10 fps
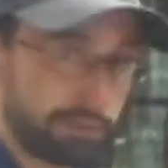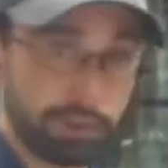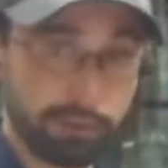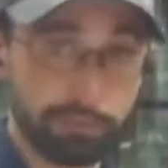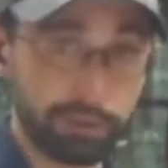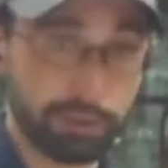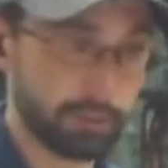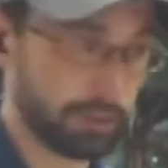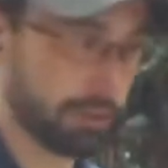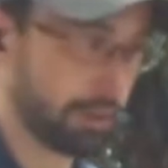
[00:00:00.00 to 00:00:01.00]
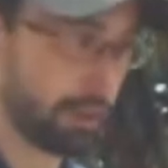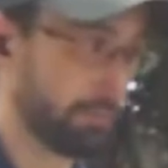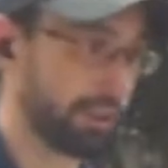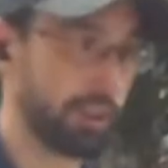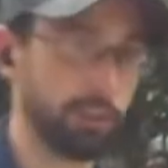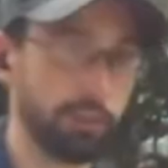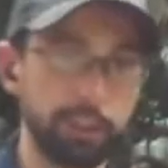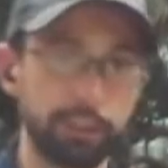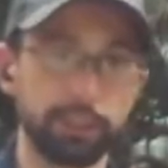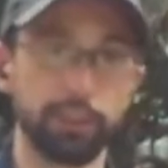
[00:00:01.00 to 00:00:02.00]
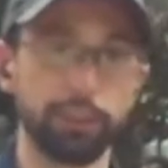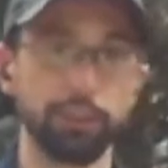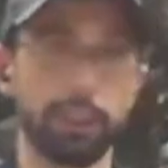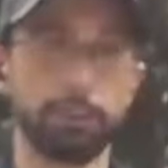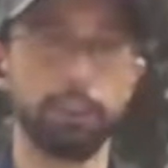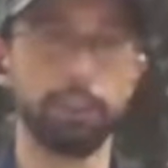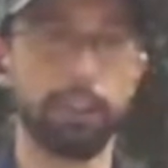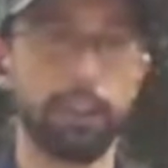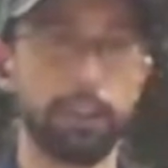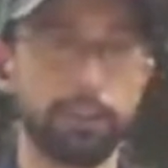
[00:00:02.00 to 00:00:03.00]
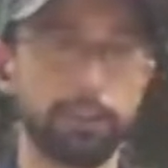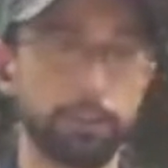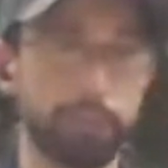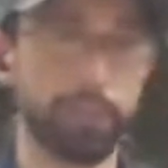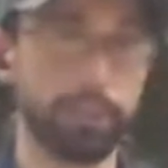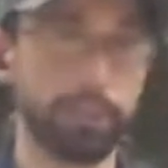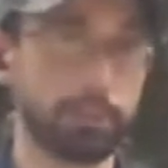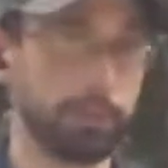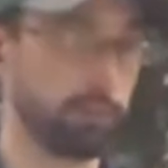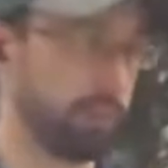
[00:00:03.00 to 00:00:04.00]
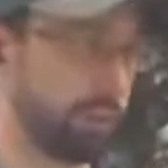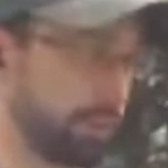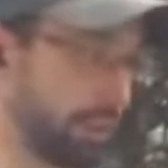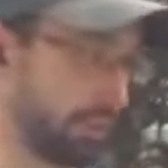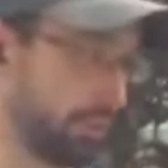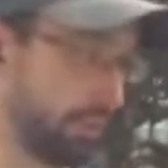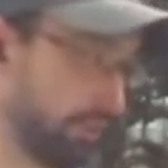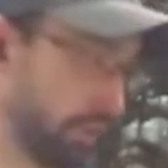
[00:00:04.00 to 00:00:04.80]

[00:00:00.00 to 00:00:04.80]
Susan Pello on Monday will be able to tell you a lot about that from the botanist perspective.